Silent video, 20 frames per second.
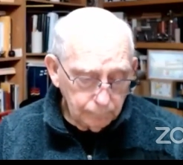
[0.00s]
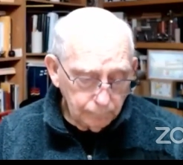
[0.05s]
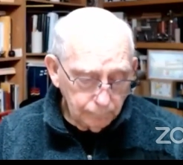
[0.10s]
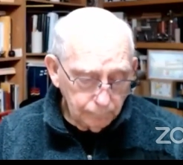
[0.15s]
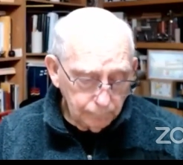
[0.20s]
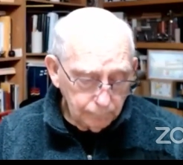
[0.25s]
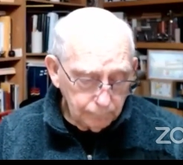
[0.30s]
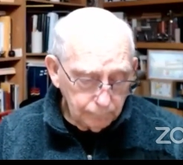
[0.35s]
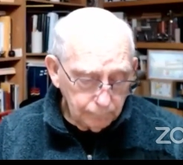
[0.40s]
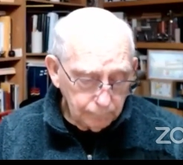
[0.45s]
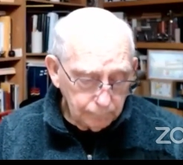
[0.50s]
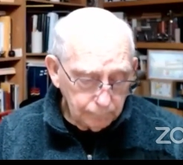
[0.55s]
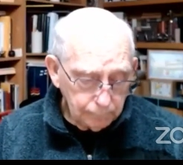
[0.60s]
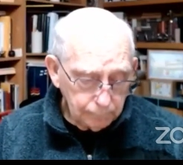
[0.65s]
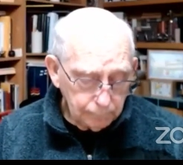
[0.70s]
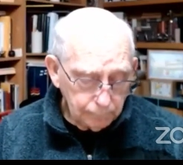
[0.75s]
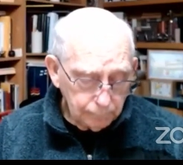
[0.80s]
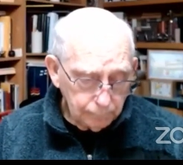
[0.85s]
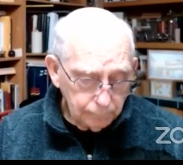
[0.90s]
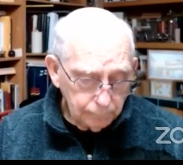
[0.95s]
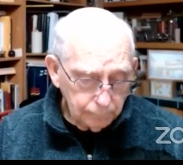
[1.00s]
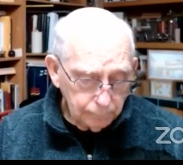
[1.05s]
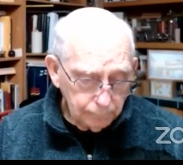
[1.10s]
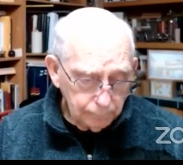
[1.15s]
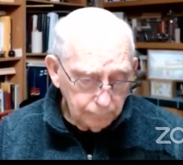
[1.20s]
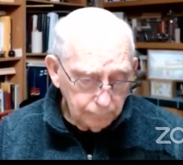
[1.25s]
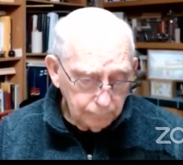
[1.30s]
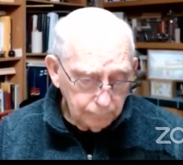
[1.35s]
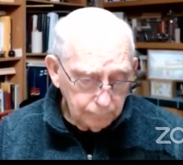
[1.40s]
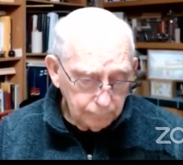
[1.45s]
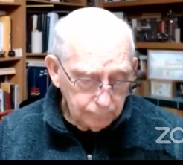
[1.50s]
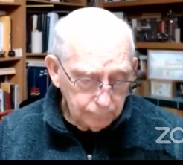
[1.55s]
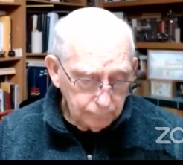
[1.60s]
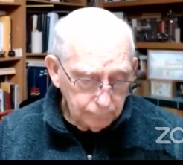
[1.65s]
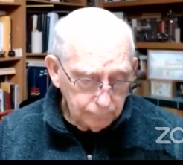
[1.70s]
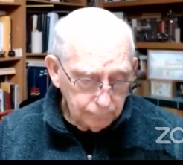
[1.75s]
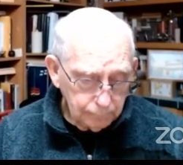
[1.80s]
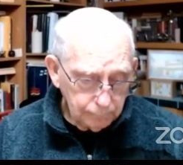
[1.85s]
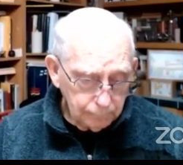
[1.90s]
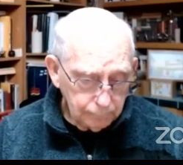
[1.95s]

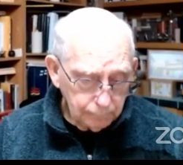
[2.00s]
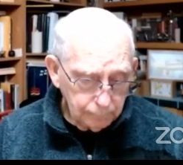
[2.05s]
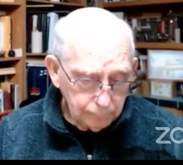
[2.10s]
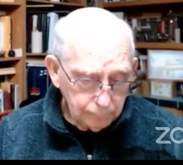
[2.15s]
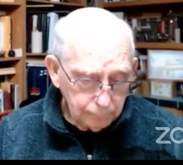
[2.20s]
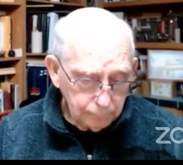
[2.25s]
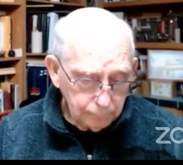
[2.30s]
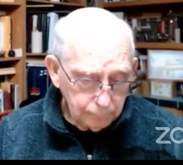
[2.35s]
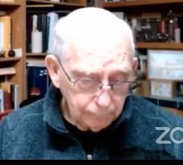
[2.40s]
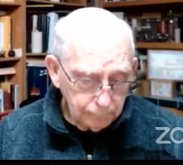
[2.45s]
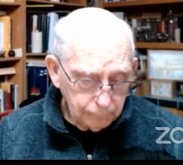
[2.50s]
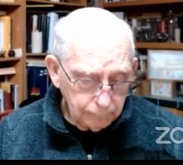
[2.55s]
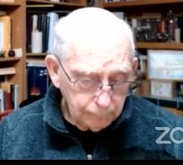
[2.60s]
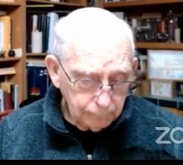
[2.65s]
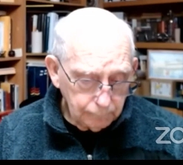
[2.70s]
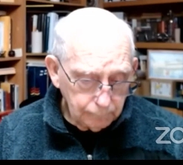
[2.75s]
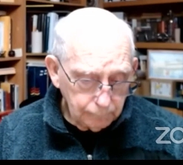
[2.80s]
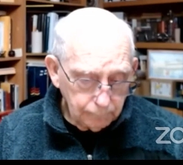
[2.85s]
(silence)